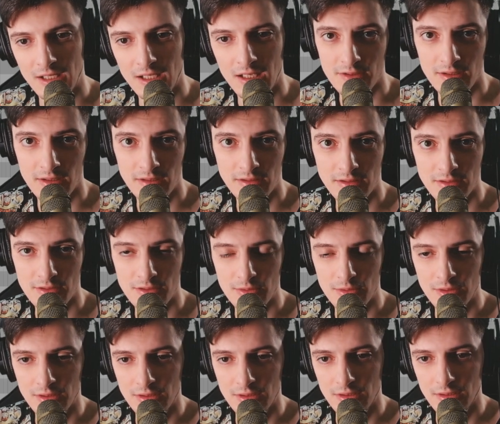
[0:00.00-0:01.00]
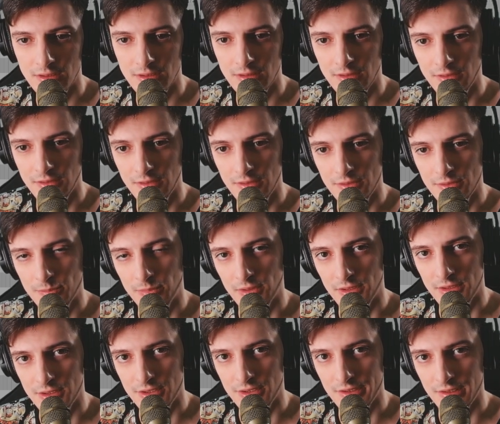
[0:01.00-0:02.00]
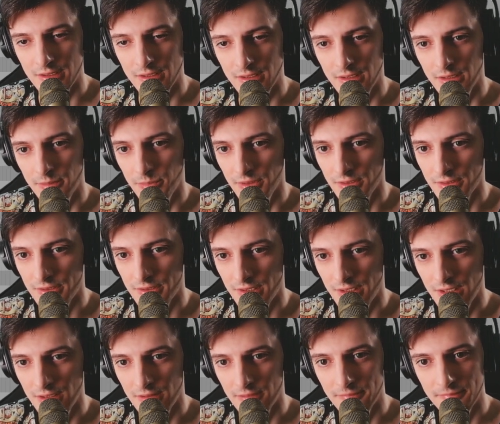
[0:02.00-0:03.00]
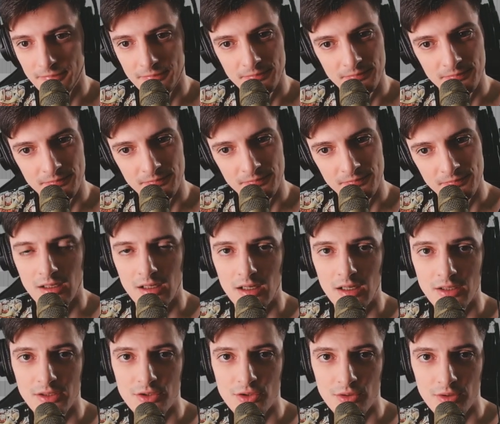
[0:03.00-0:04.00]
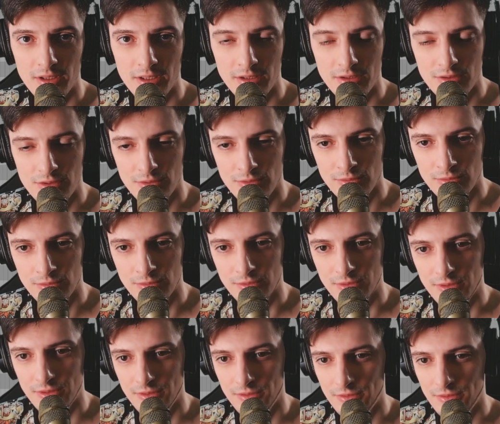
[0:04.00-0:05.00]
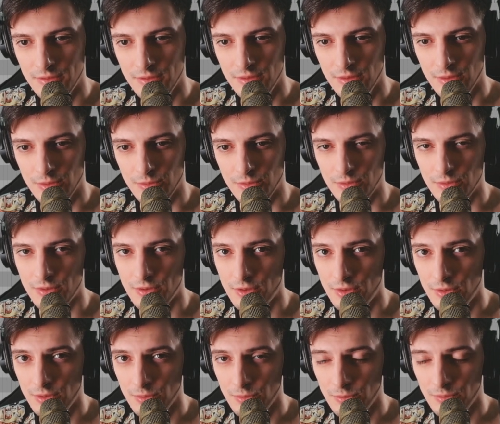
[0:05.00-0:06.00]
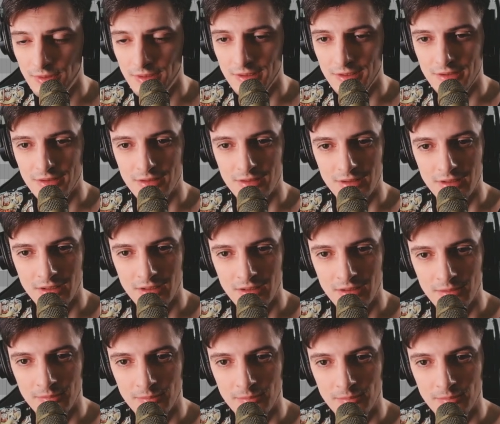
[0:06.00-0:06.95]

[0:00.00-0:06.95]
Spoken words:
And as you can hear, this punchy snare appears here. I tried to tune this snare,